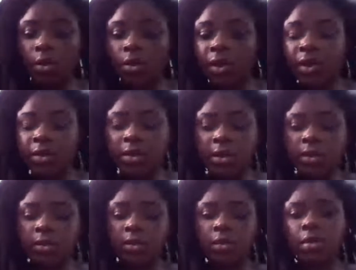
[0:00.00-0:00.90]
the next
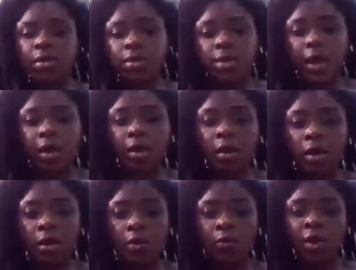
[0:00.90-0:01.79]
thing is that
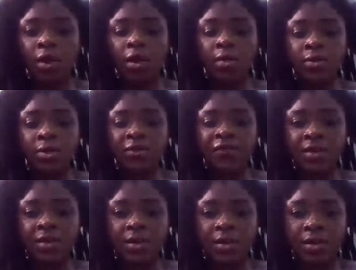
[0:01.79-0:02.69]
when it comes to
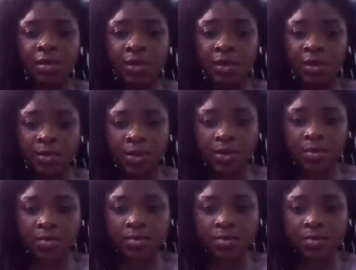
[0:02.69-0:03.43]
fertility herbs,